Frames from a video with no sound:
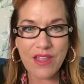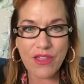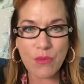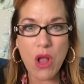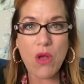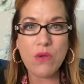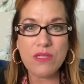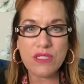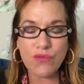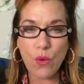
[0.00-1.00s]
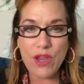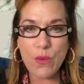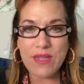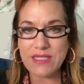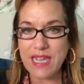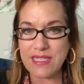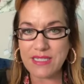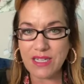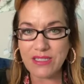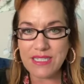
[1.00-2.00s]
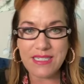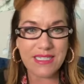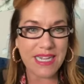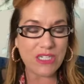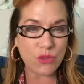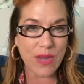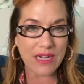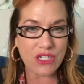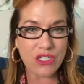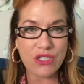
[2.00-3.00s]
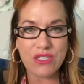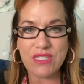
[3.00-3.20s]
thrones for you as consultants and directors.